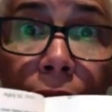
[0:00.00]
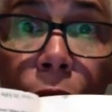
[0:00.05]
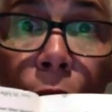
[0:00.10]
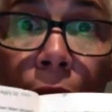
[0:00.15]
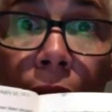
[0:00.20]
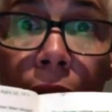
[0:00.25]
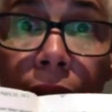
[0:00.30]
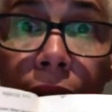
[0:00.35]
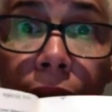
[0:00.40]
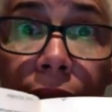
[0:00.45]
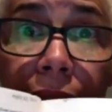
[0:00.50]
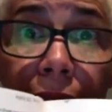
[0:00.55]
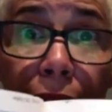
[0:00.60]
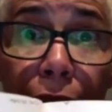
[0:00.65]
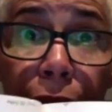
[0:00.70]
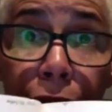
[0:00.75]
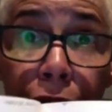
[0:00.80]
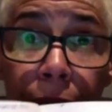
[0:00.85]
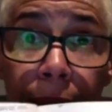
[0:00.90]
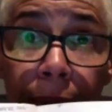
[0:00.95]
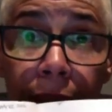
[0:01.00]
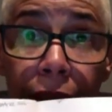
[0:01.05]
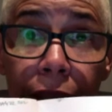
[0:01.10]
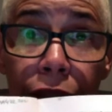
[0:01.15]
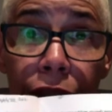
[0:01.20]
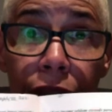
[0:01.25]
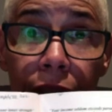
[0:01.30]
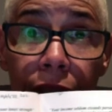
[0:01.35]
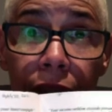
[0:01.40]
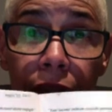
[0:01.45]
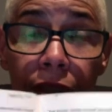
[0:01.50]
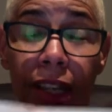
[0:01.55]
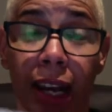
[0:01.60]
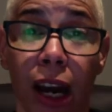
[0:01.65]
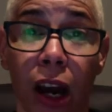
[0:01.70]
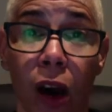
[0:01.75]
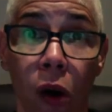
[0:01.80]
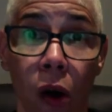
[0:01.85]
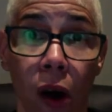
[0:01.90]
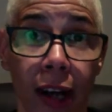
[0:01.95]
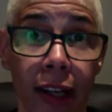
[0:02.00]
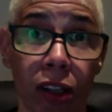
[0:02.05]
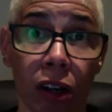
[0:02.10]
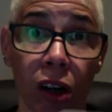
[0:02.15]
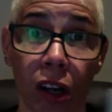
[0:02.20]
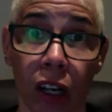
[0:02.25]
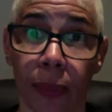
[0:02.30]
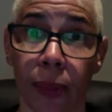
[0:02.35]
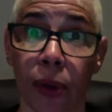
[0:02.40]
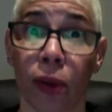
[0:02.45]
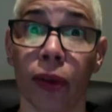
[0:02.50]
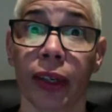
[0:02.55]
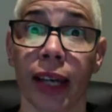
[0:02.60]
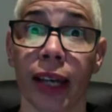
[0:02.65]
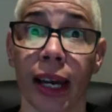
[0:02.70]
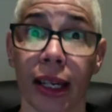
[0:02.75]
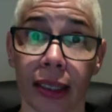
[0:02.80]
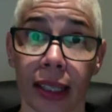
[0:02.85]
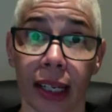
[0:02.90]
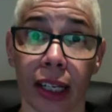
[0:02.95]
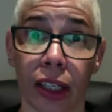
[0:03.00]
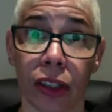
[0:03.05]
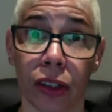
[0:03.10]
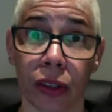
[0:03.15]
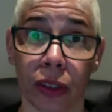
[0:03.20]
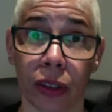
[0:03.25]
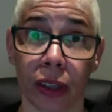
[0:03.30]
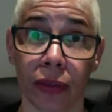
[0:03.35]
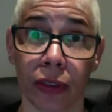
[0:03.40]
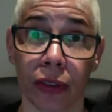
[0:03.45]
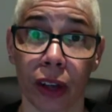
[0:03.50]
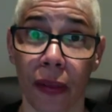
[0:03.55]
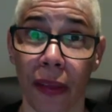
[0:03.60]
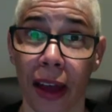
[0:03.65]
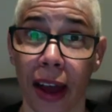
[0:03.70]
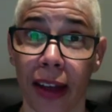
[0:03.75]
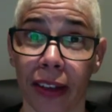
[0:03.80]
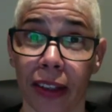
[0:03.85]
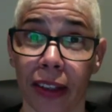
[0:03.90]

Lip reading: well as affirmations. Now, I talk about cantations. I've done that in the